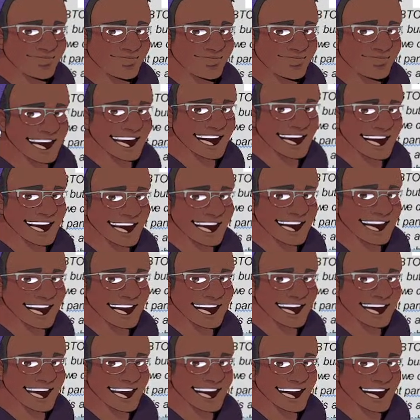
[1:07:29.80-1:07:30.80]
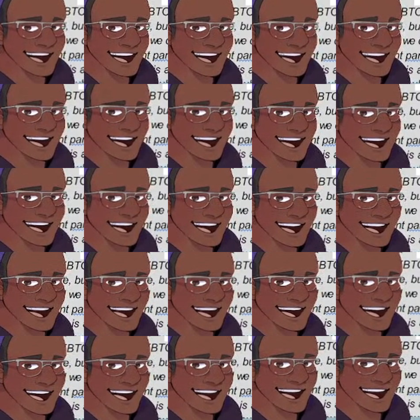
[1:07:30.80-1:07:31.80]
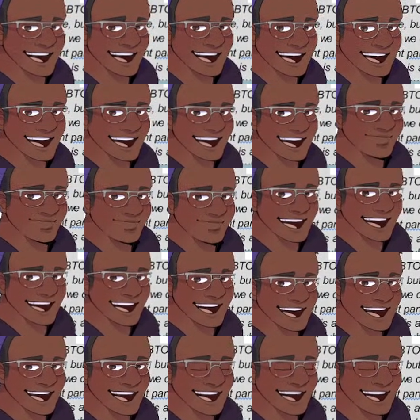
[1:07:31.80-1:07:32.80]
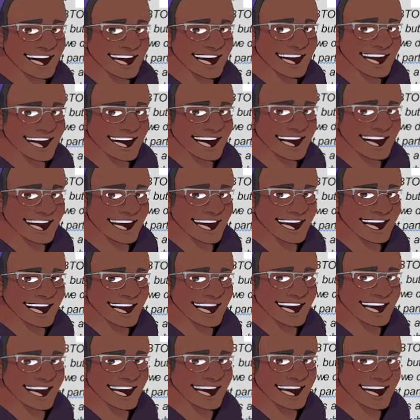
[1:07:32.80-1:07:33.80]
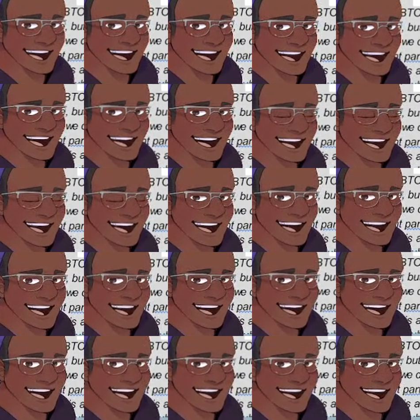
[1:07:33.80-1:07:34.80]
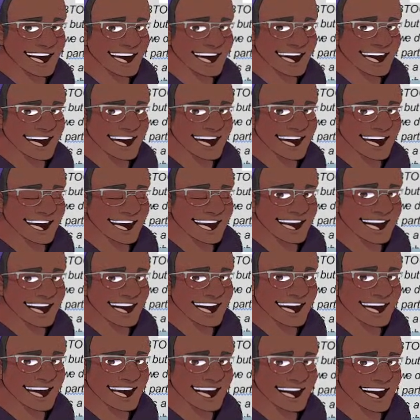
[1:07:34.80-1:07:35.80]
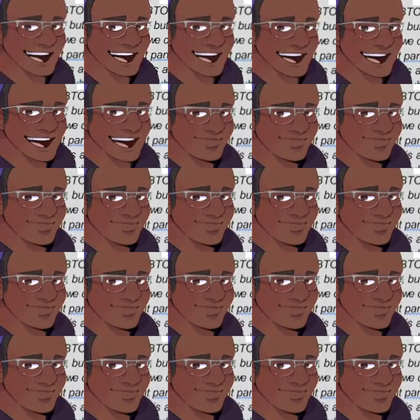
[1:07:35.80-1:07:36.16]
Drunk Duck, and their awful website. Look, I'm being a dick. I don't. They're not that bad. They're doing a good thing for the community.